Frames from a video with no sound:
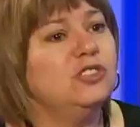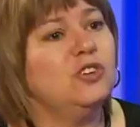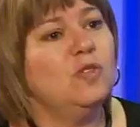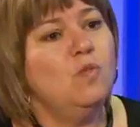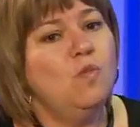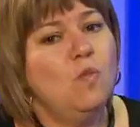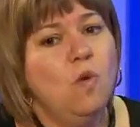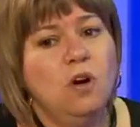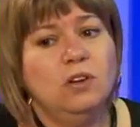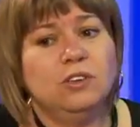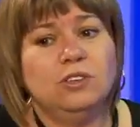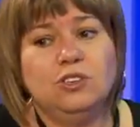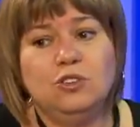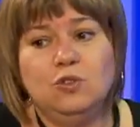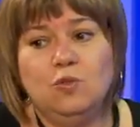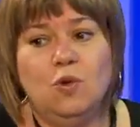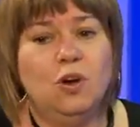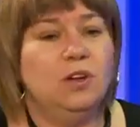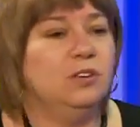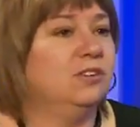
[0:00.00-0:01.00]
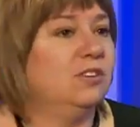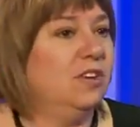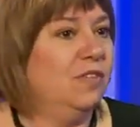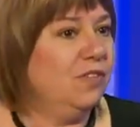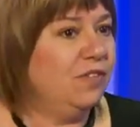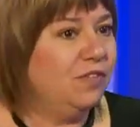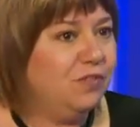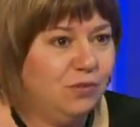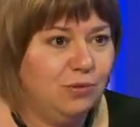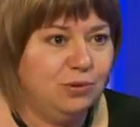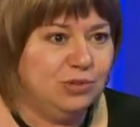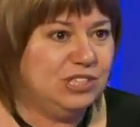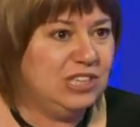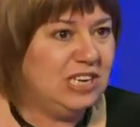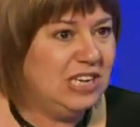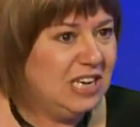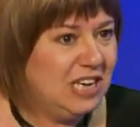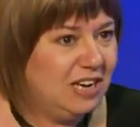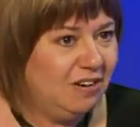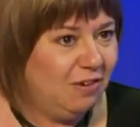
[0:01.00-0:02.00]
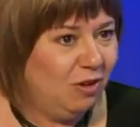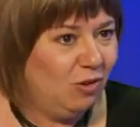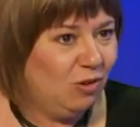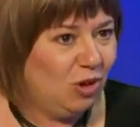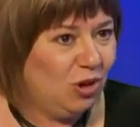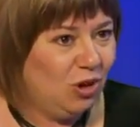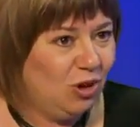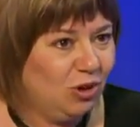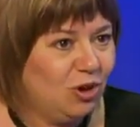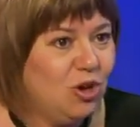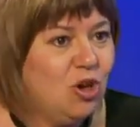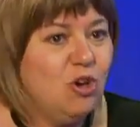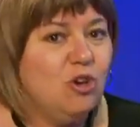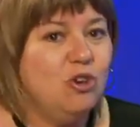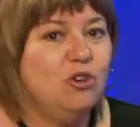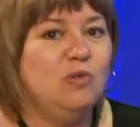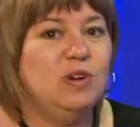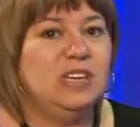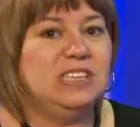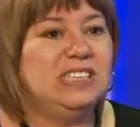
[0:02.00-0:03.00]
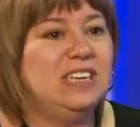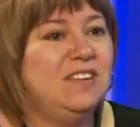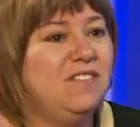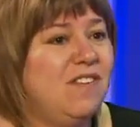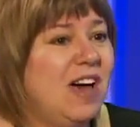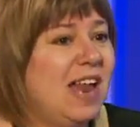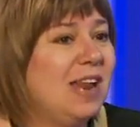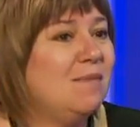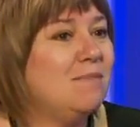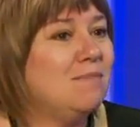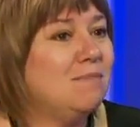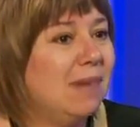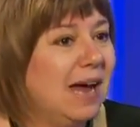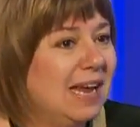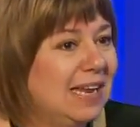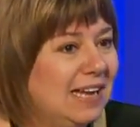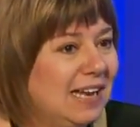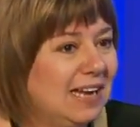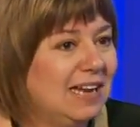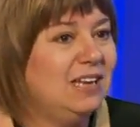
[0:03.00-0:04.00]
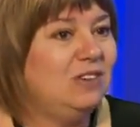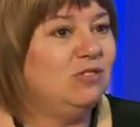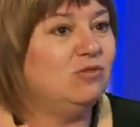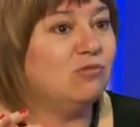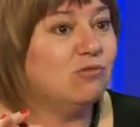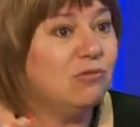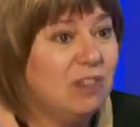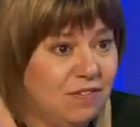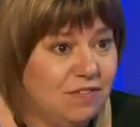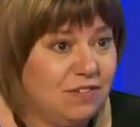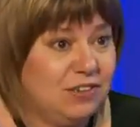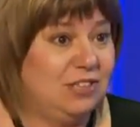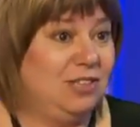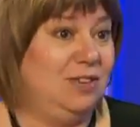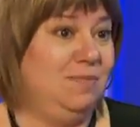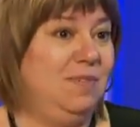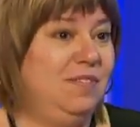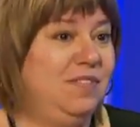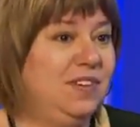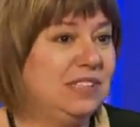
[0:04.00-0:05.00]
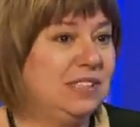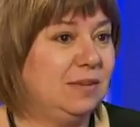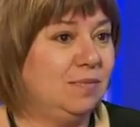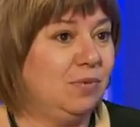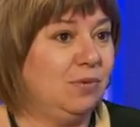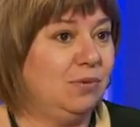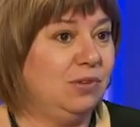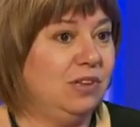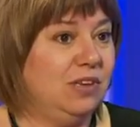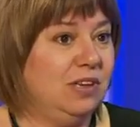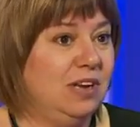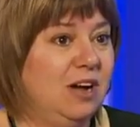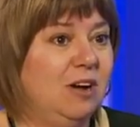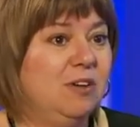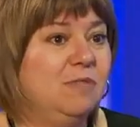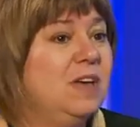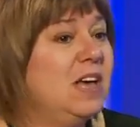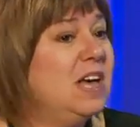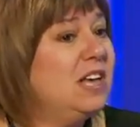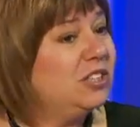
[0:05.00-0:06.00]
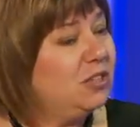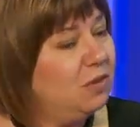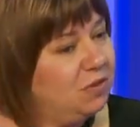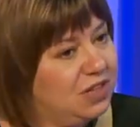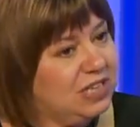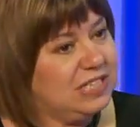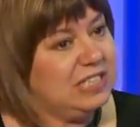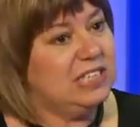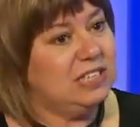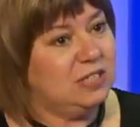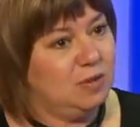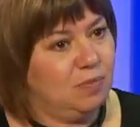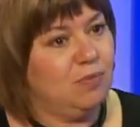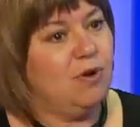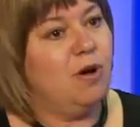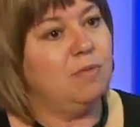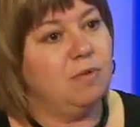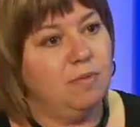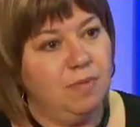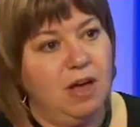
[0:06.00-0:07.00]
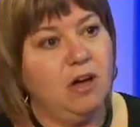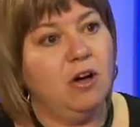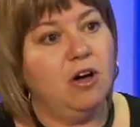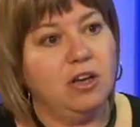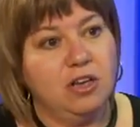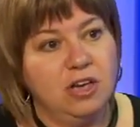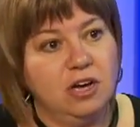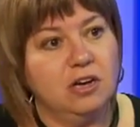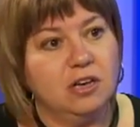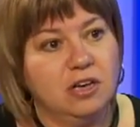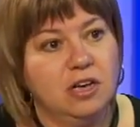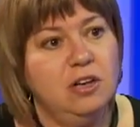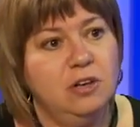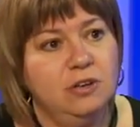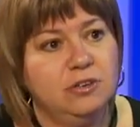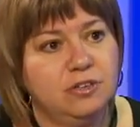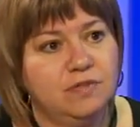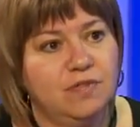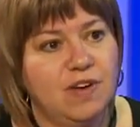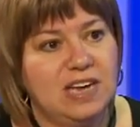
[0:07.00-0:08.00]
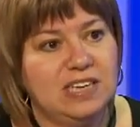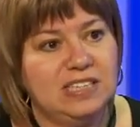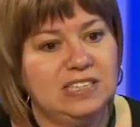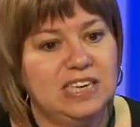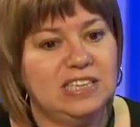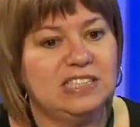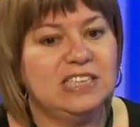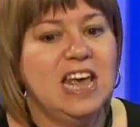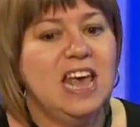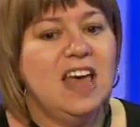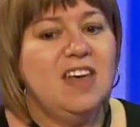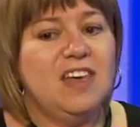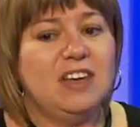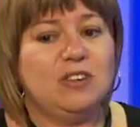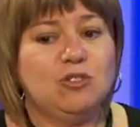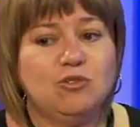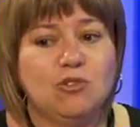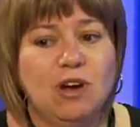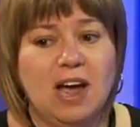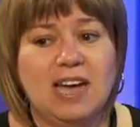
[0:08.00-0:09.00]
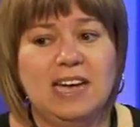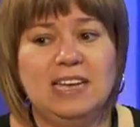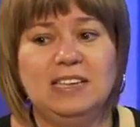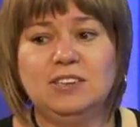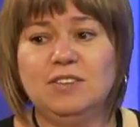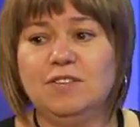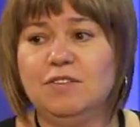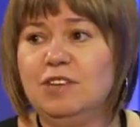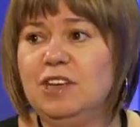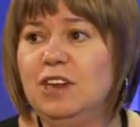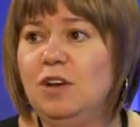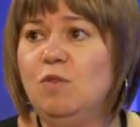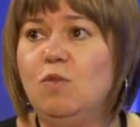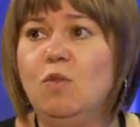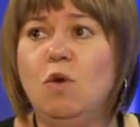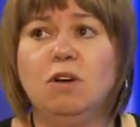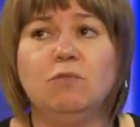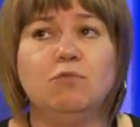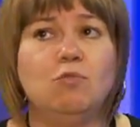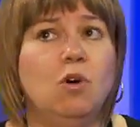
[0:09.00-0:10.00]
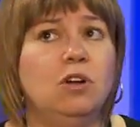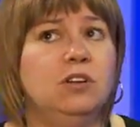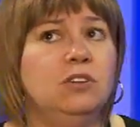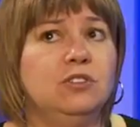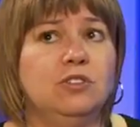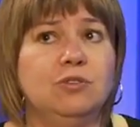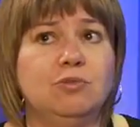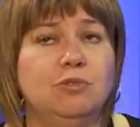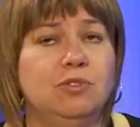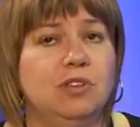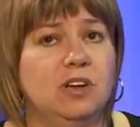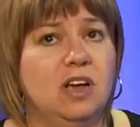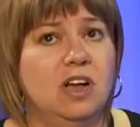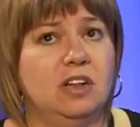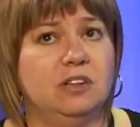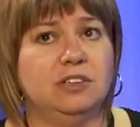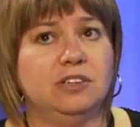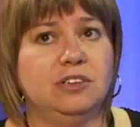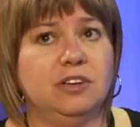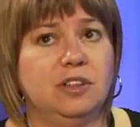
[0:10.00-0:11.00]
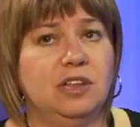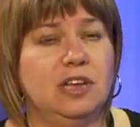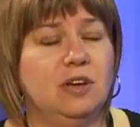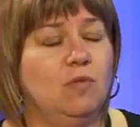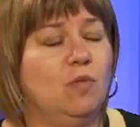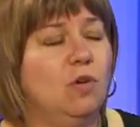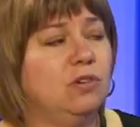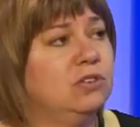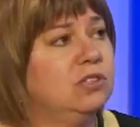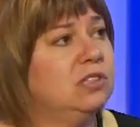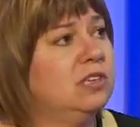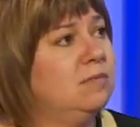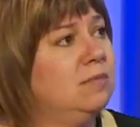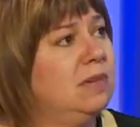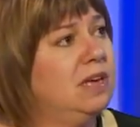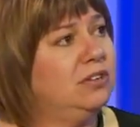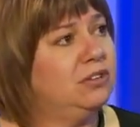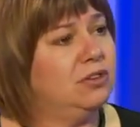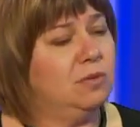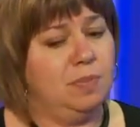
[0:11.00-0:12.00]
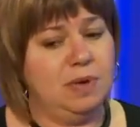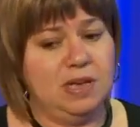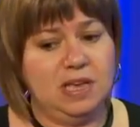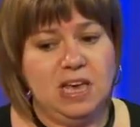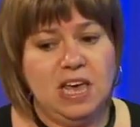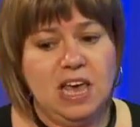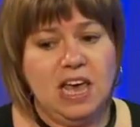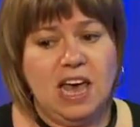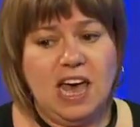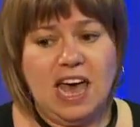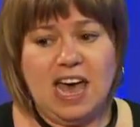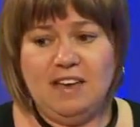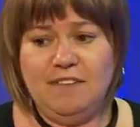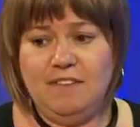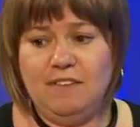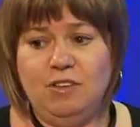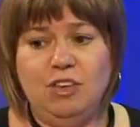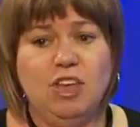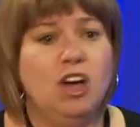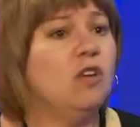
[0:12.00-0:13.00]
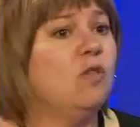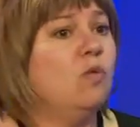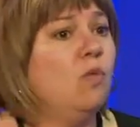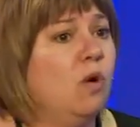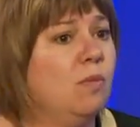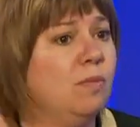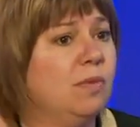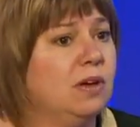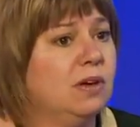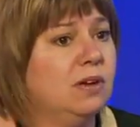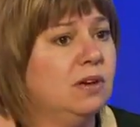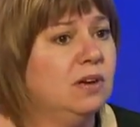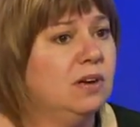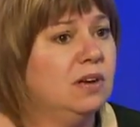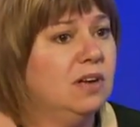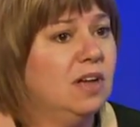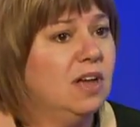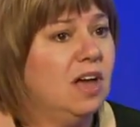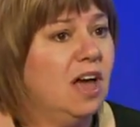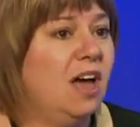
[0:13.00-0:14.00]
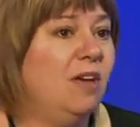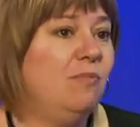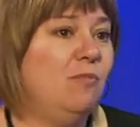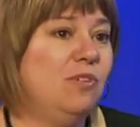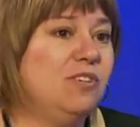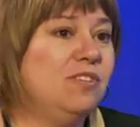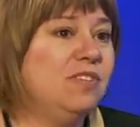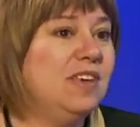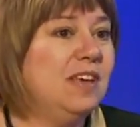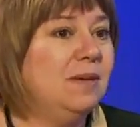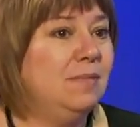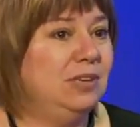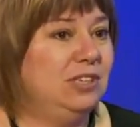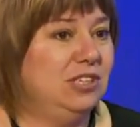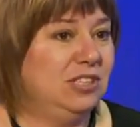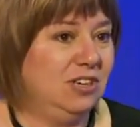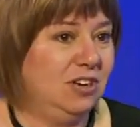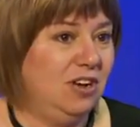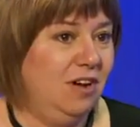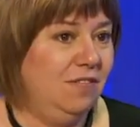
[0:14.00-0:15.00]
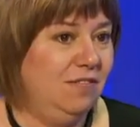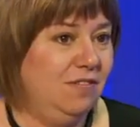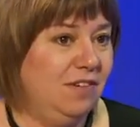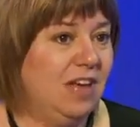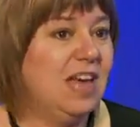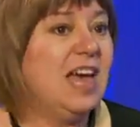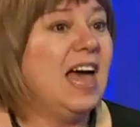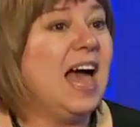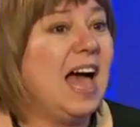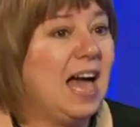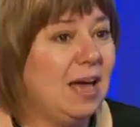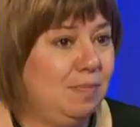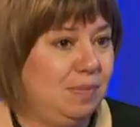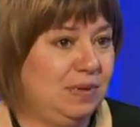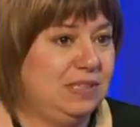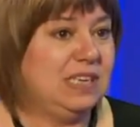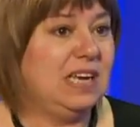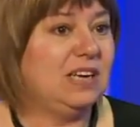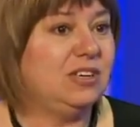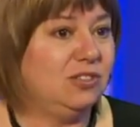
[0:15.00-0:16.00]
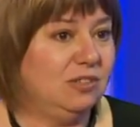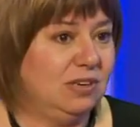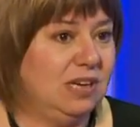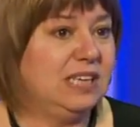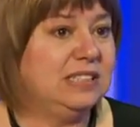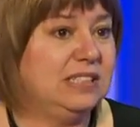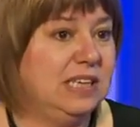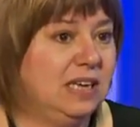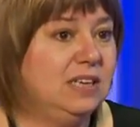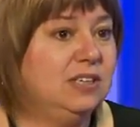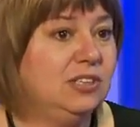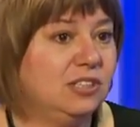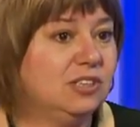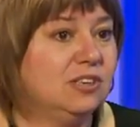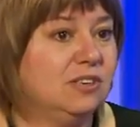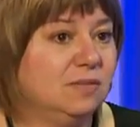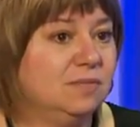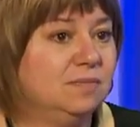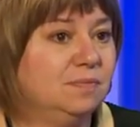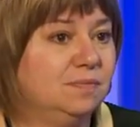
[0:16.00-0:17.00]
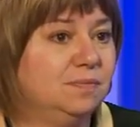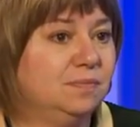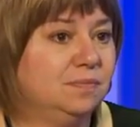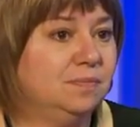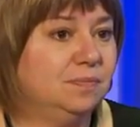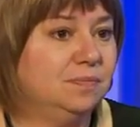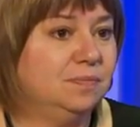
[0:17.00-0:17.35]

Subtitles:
So what do you want of a 14-year-old girl who is developmentally driven to be visible, So this is the problem that our young girls face, is they're trying to, wander through the culture, think, what does it mean to be a young woman? And what are the images on offer? Hypersexualization.